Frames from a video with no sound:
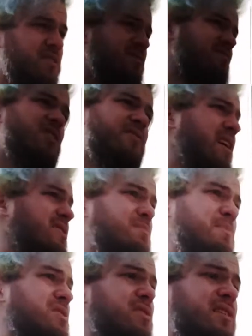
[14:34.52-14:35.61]
it's not that
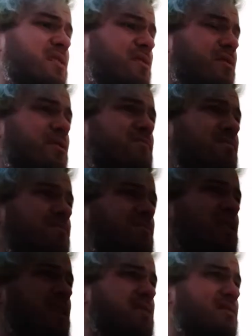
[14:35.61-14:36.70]
special either.
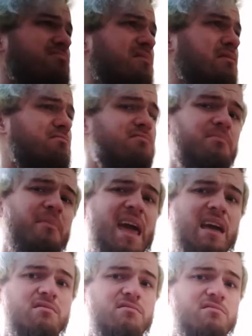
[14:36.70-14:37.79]
It's meh.